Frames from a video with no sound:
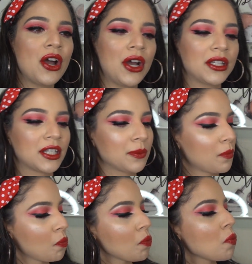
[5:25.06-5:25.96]
got
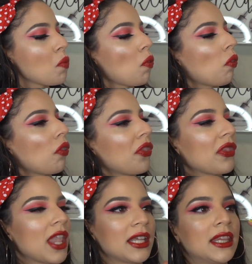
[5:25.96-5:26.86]

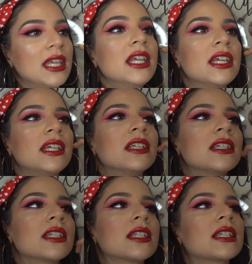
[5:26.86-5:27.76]

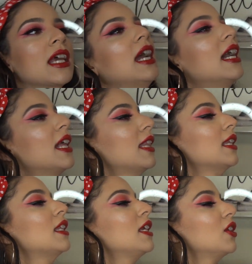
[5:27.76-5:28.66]
these, and
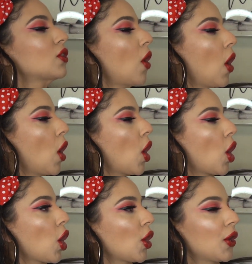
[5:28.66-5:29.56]
these
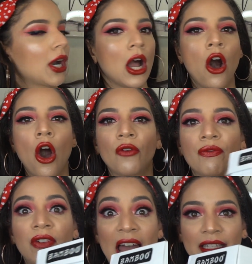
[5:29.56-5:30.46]
are
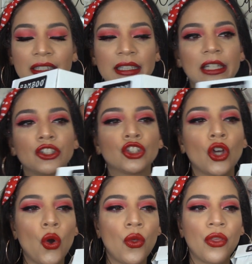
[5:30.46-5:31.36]
flats.
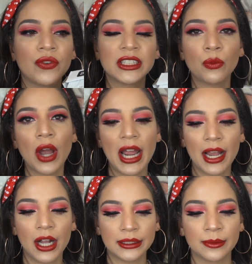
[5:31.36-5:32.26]
So the reason why
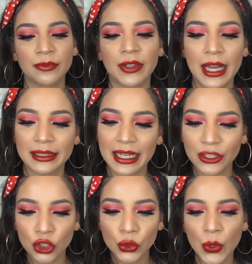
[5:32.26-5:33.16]
I got some flats, I
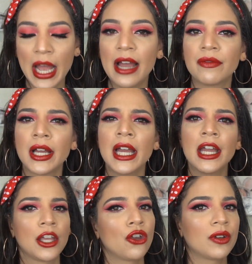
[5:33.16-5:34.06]
do have
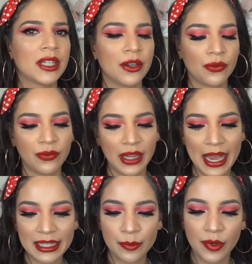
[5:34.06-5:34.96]
here and there
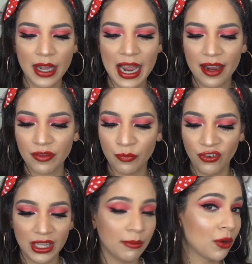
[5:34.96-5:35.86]
flats, but I haven't
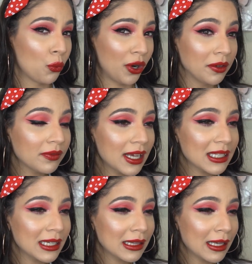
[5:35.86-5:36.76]
really been wearing
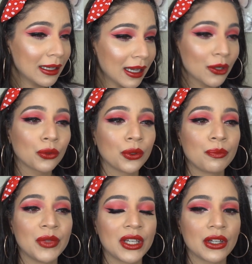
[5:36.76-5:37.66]
flats like that. I don't
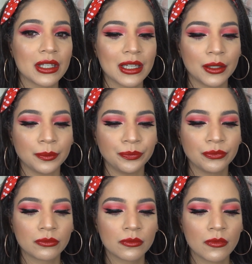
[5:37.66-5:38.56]
know, because
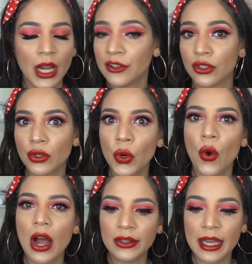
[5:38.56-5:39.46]
um just don't
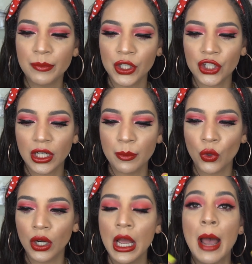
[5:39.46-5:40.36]
go out that much
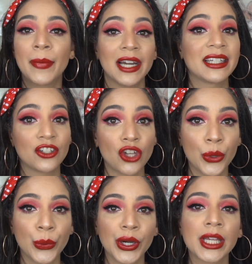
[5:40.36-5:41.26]
anymore. But I did
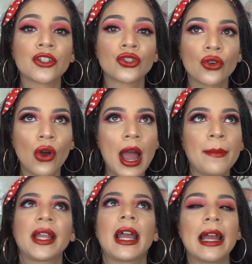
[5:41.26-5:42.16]
start working, so
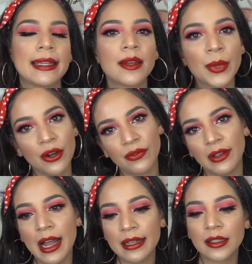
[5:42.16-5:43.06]
I'm like, I need a pair of
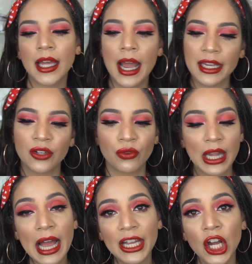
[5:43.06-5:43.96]
flats that I can
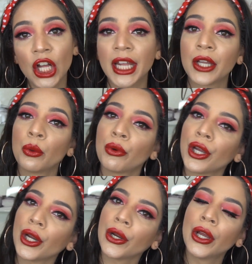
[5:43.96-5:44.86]
rely on, I can
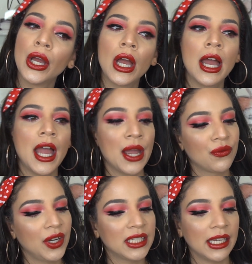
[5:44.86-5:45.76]
wear
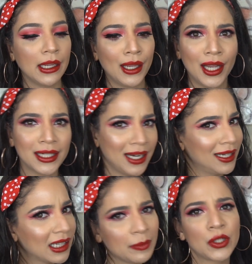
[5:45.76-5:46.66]
every day, and I
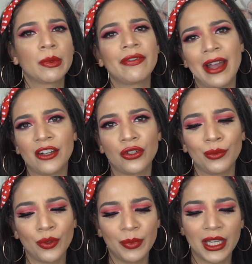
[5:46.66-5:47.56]
need them to be
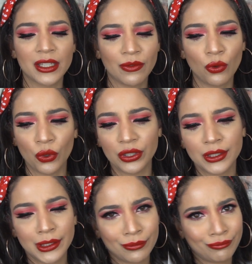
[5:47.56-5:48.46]
fashionable, because of
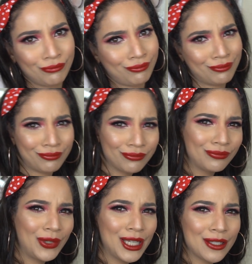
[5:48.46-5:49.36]
course
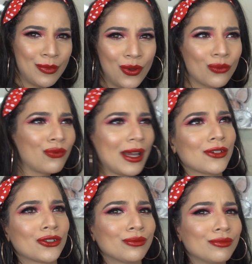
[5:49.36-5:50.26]
we need to look
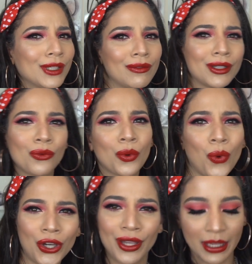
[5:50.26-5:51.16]
fashion even though we're
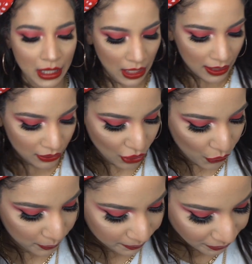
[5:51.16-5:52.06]
working.
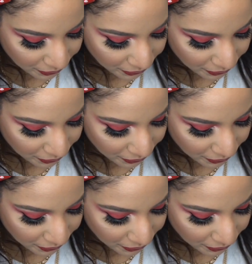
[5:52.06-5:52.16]
So